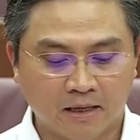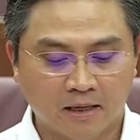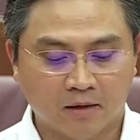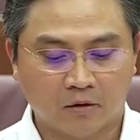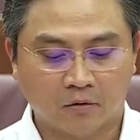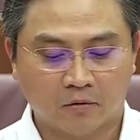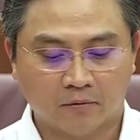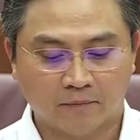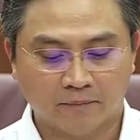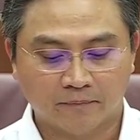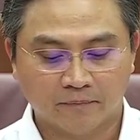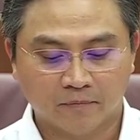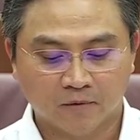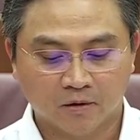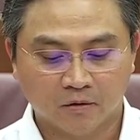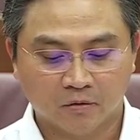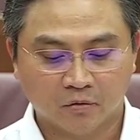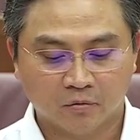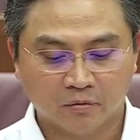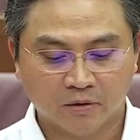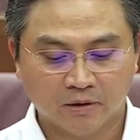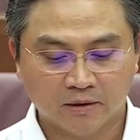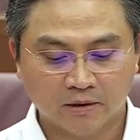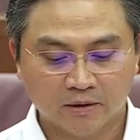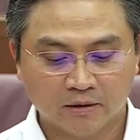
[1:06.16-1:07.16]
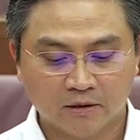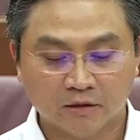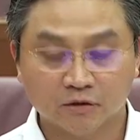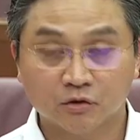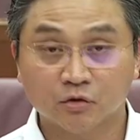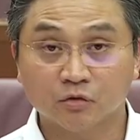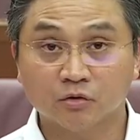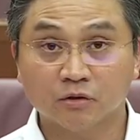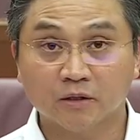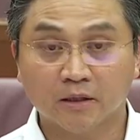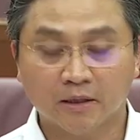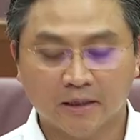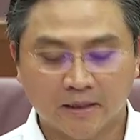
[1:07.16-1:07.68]
now, whether it is
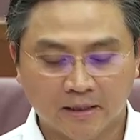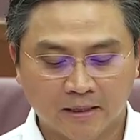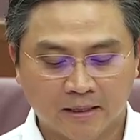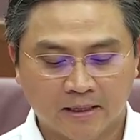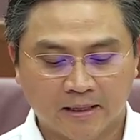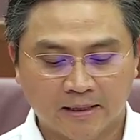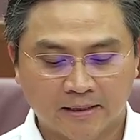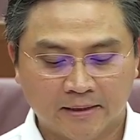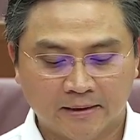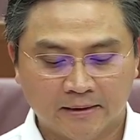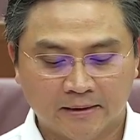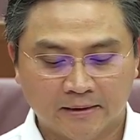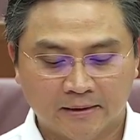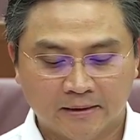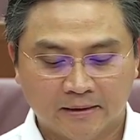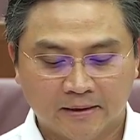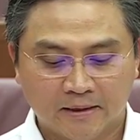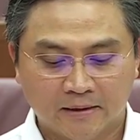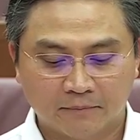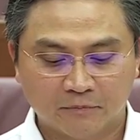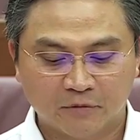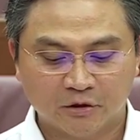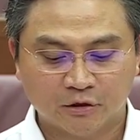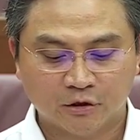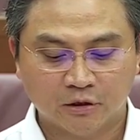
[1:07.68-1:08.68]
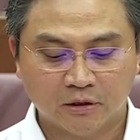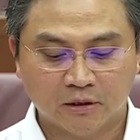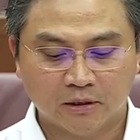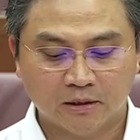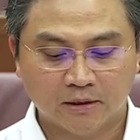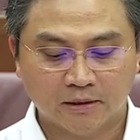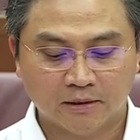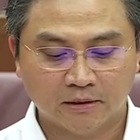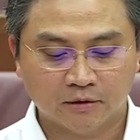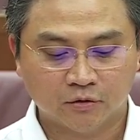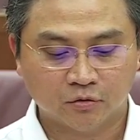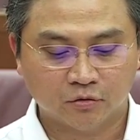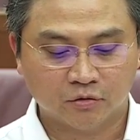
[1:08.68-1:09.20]
using AI and machine
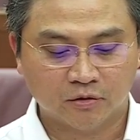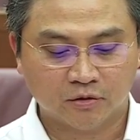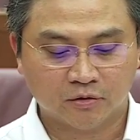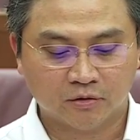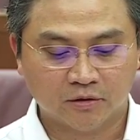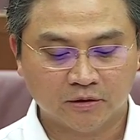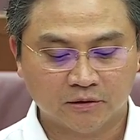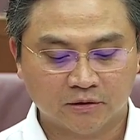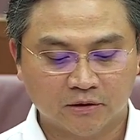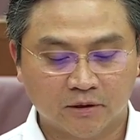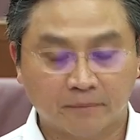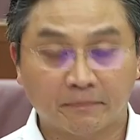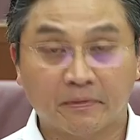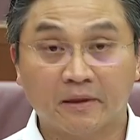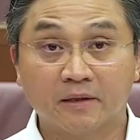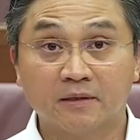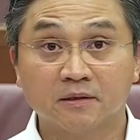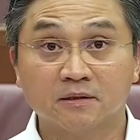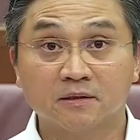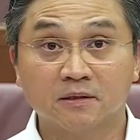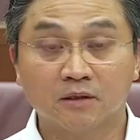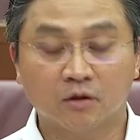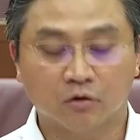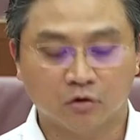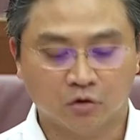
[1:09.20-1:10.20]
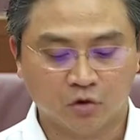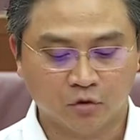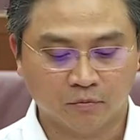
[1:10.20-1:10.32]
learning to decrease dependency on